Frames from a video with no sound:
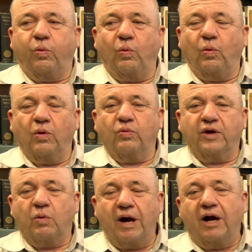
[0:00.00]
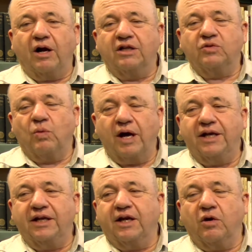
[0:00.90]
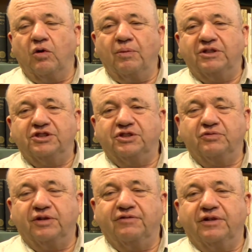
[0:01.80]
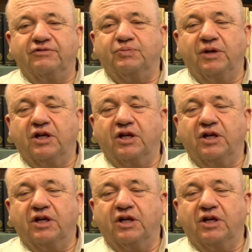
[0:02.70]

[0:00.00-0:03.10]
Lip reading: will require unwinding a whole bunch of derivatives